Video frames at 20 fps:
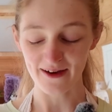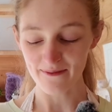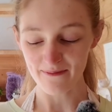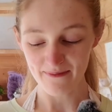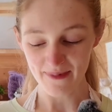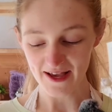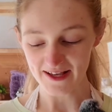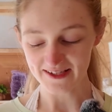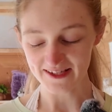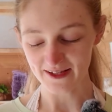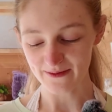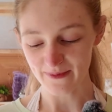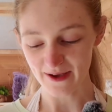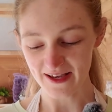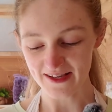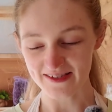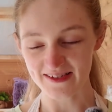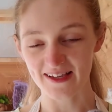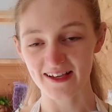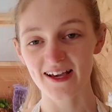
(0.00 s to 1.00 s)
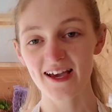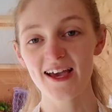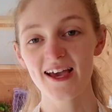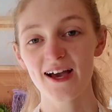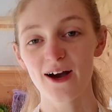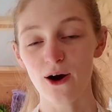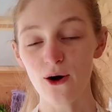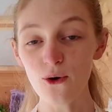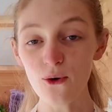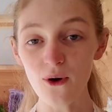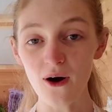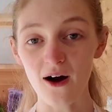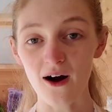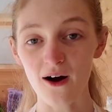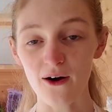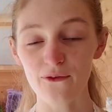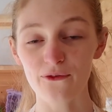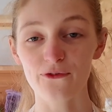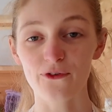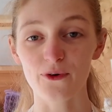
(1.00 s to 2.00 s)
amazing, amazing alt
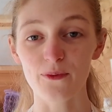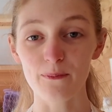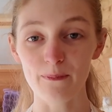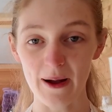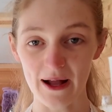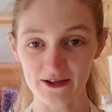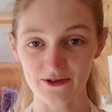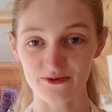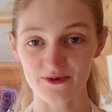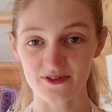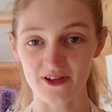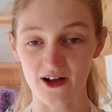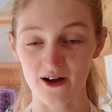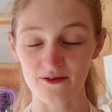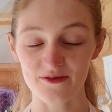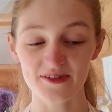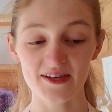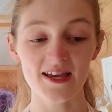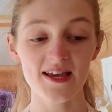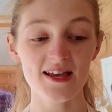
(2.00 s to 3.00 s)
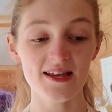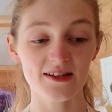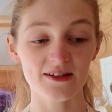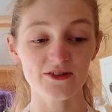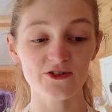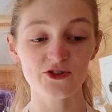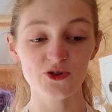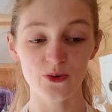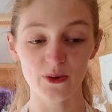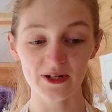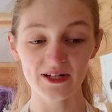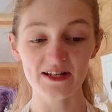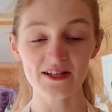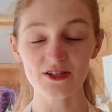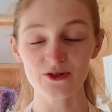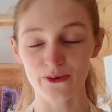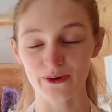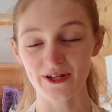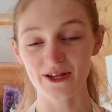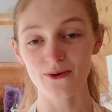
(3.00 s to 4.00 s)
art from Battle Styles in
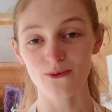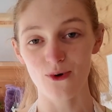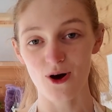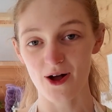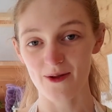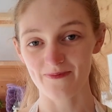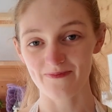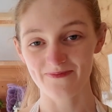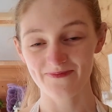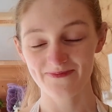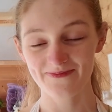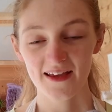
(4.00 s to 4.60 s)
2021.